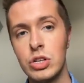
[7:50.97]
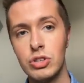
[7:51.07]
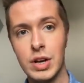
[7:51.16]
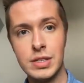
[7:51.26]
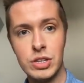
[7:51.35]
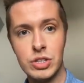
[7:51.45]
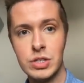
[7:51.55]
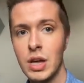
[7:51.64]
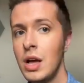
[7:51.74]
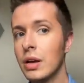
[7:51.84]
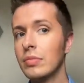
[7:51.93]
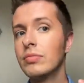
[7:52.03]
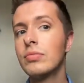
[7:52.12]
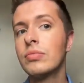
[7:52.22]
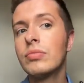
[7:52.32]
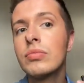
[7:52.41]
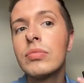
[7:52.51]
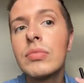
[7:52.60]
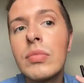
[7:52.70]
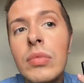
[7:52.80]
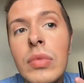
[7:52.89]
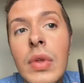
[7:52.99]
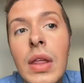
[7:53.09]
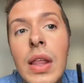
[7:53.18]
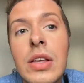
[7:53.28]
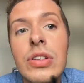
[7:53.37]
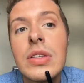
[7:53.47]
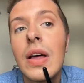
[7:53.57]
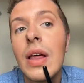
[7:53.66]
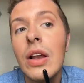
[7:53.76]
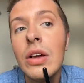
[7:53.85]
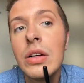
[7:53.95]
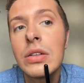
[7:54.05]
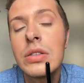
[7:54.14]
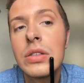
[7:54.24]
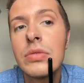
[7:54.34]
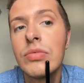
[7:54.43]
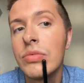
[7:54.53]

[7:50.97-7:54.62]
transition done. That's just how that looks.